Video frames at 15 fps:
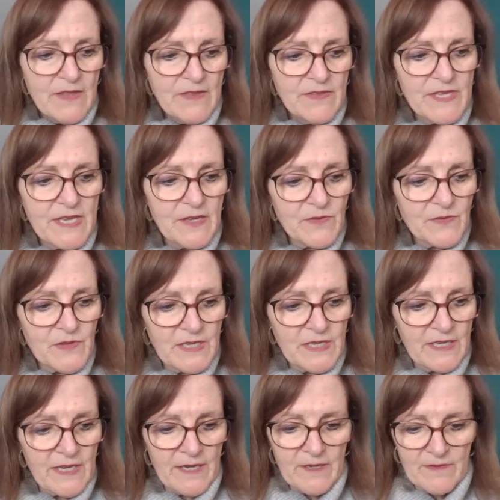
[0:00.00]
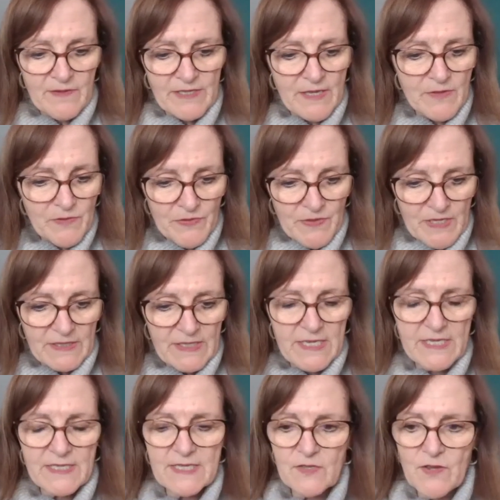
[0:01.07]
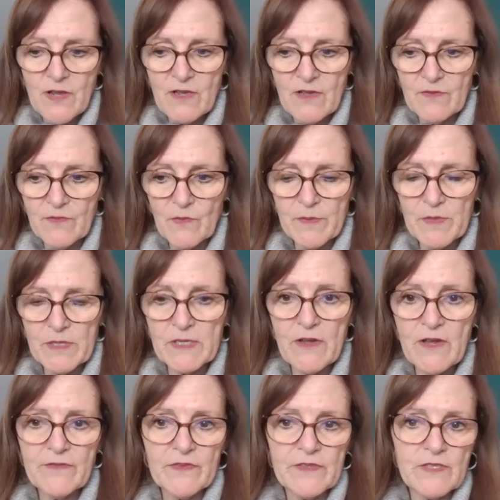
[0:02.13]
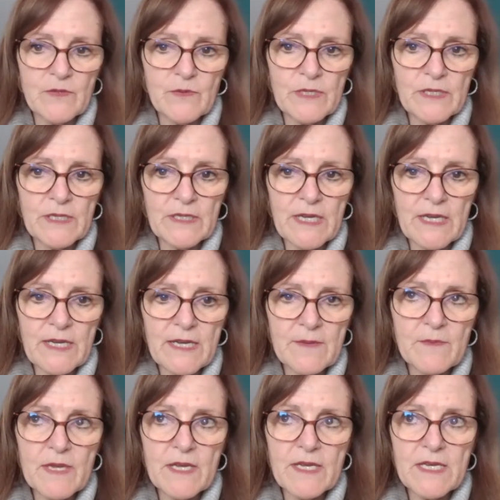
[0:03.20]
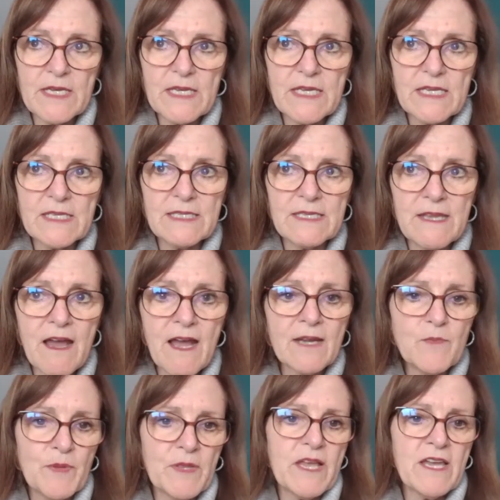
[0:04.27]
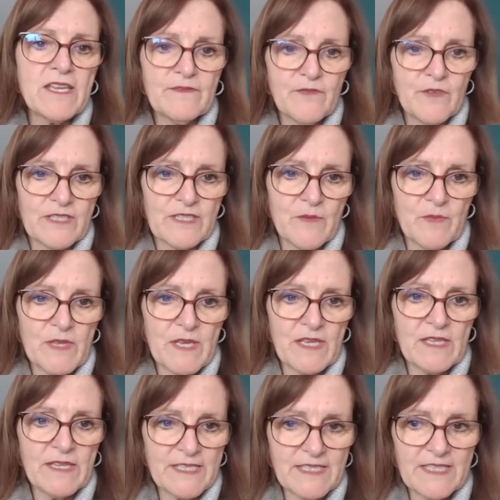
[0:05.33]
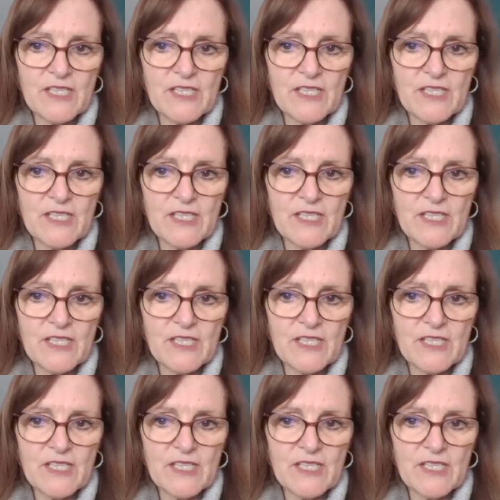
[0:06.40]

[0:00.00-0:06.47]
The other thing, another thing that I saw women often doing is not applying for something unless they